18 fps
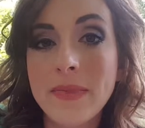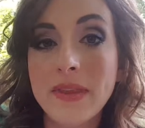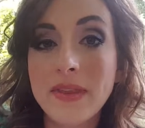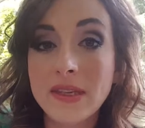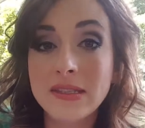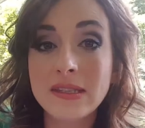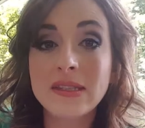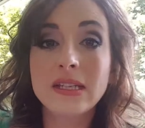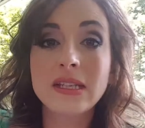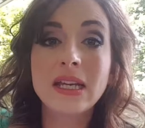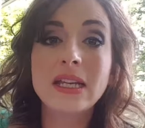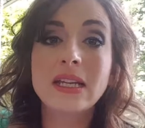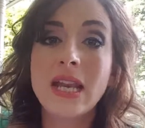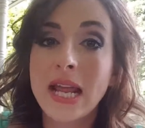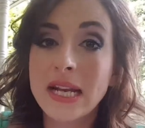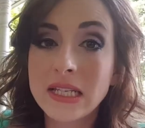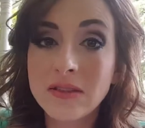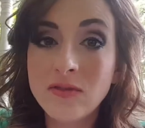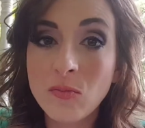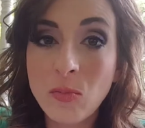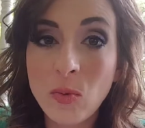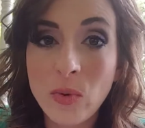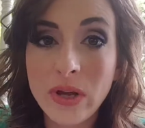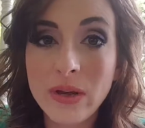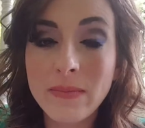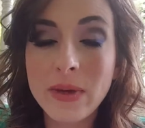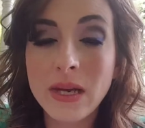that this is a connective
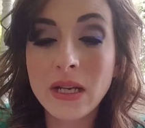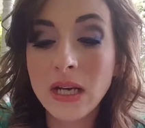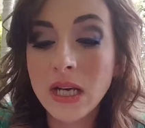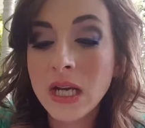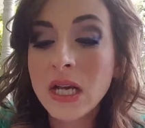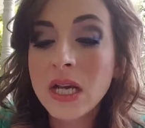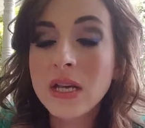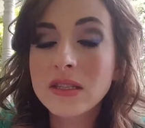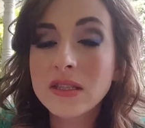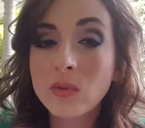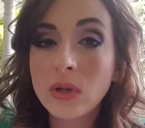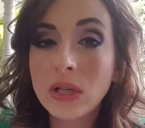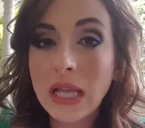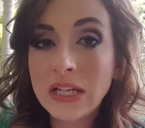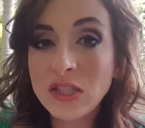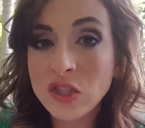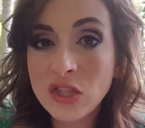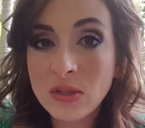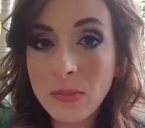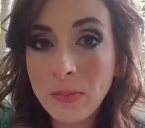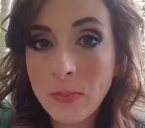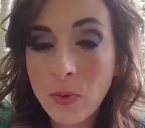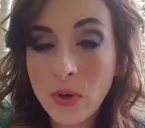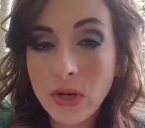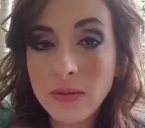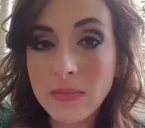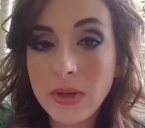appointment, it's a relationship
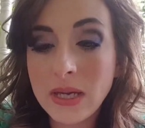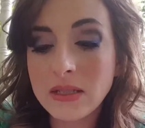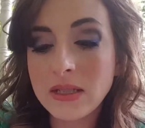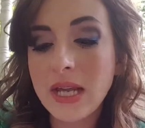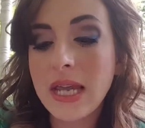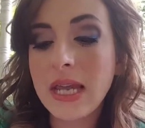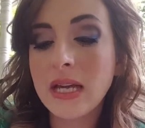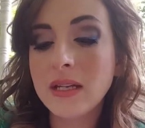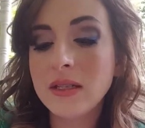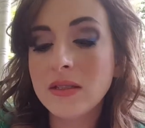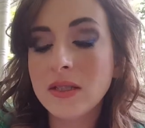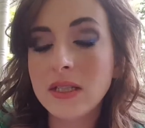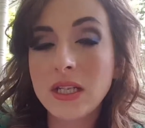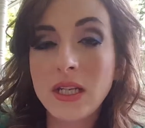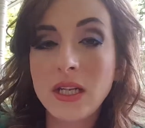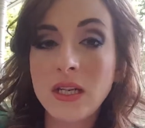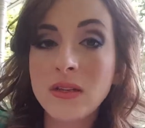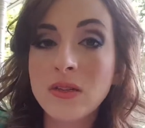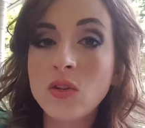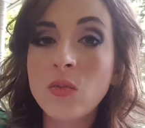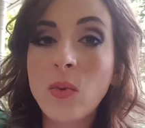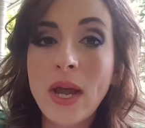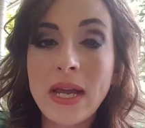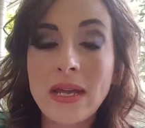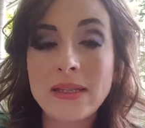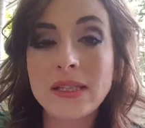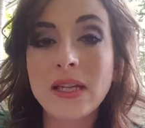appointment, and either
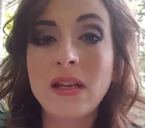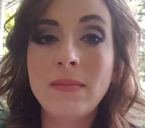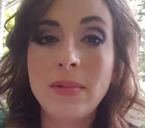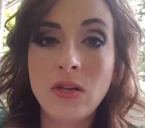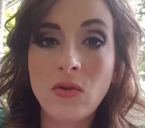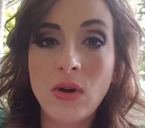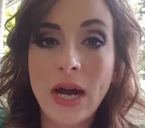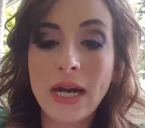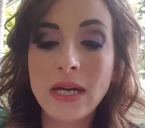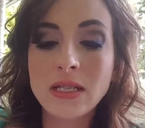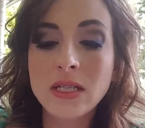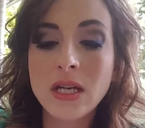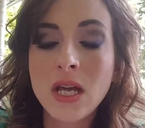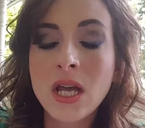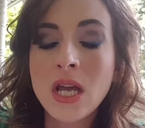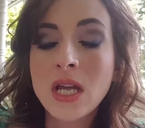way is going to be great.